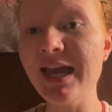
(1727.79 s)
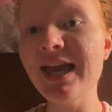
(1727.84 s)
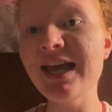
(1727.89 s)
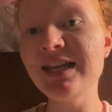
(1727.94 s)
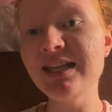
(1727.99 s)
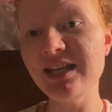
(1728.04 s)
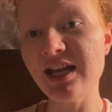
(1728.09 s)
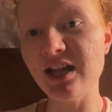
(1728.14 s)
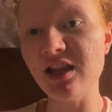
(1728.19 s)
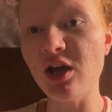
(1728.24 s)

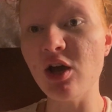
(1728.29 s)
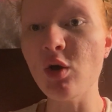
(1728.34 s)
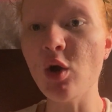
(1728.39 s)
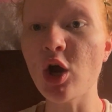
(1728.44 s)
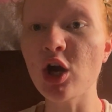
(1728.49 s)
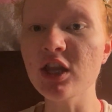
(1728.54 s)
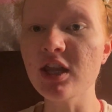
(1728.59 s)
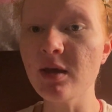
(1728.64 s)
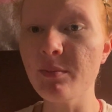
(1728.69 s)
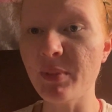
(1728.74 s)
and yellow
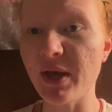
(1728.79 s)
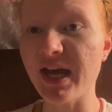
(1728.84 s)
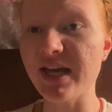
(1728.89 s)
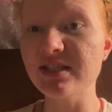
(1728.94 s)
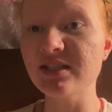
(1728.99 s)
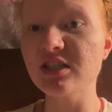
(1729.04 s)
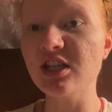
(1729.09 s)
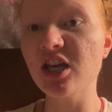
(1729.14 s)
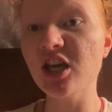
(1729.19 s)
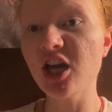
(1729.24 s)
are the
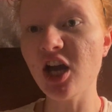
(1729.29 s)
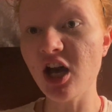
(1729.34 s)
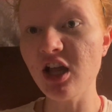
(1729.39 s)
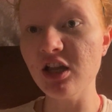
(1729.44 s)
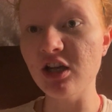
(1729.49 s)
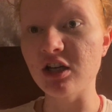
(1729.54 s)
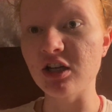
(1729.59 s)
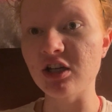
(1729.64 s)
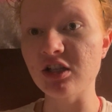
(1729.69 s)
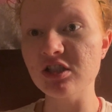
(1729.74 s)
best
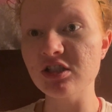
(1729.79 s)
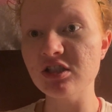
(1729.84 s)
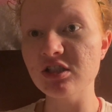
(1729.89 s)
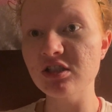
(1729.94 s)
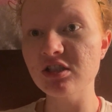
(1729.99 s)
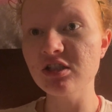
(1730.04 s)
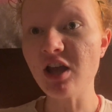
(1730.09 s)
colors.